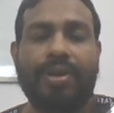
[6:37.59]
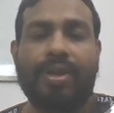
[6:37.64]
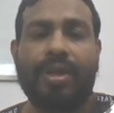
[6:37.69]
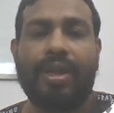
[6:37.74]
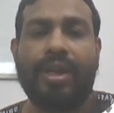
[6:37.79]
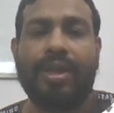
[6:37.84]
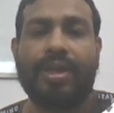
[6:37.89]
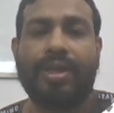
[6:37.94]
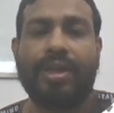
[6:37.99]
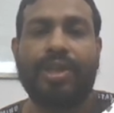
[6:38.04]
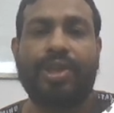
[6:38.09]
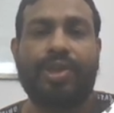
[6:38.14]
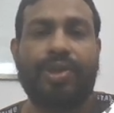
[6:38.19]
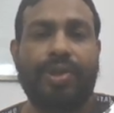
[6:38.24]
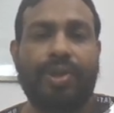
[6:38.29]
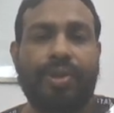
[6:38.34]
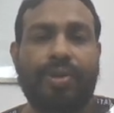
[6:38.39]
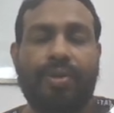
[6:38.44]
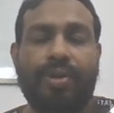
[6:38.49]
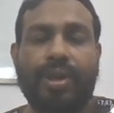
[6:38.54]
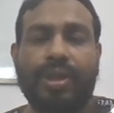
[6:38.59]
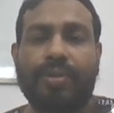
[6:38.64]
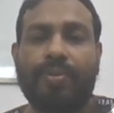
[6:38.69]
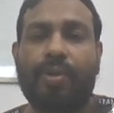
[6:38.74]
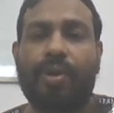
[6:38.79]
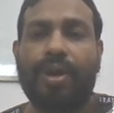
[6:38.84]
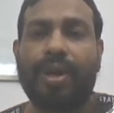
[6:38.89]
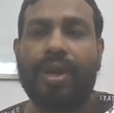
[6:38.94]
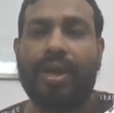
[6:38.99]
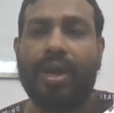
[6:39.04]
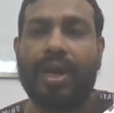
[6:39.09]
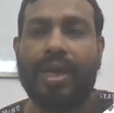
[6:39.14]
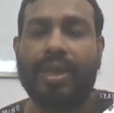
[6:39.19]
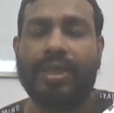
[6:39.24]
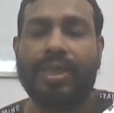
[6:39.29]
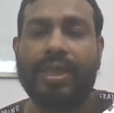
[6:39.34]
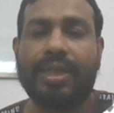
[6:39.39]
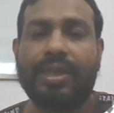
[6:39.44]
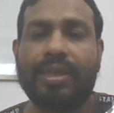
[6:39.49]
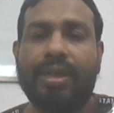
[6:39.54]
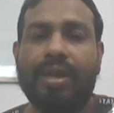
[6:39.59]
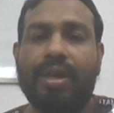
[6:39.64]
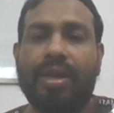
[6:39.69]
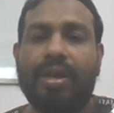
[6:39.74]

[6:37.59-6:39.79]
related to your spoken classes.